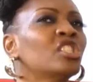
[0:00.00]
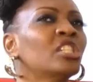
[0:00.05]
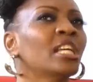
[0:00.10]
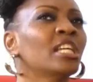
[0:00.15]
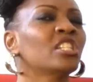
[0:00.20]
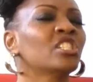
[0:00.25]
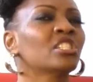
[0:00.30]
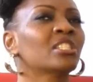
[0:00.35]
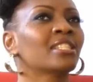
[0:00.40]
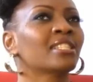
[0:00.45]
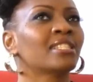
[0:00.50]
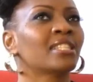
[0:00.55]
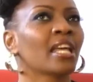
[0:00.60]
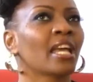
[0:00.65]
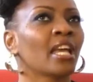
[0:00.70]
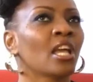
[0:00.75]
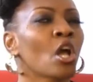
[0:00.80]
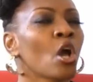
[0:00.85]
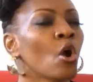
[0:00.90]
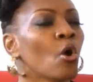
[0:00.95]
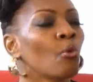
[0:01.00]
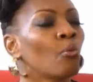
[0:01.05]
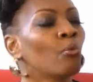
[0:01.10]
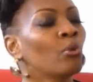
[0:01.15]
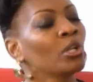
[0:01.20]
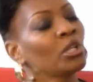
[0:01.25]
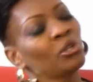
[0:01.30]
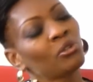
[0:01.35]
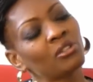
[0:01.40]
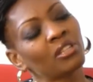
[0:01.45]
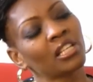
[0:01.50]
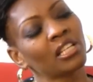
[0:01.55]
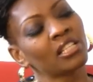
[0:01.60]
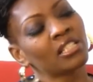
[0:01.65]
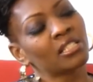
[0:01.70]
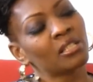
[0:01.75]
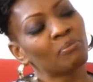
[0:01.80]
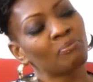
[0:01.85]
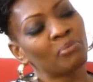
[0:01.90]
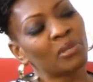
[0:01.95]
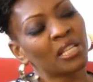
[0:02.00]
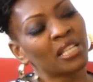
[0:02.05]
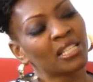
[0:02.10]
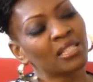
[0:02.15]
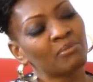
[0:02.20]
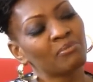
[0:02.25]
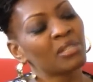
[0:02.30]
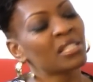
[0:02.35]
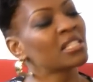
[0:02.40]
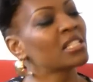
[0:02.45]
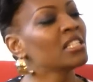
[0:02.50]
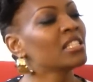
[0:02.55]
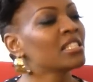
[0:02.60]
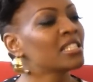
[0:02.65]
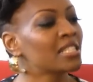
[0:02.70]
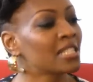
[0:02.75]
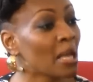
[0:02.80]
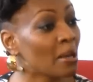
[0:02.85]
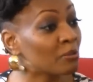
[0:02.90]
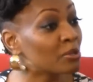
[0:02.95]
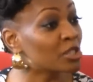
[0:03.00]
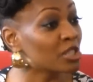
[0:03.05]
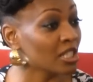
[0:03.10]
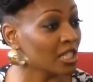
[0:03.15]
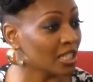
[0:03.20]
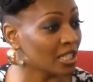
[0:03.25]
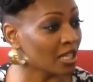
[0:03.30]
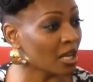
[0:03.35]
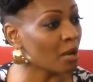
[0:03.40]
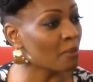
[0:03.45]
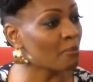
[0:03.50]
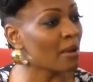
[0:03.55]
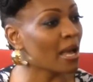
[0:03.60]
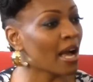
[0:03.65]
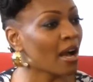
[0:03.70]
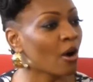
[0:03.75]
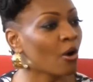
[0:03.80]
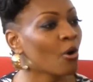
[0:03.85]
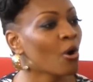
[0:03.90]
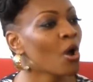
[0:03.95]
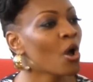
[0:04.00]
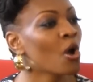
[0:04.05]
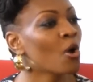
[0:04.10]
change it to say, what do you think is the biggest misconception about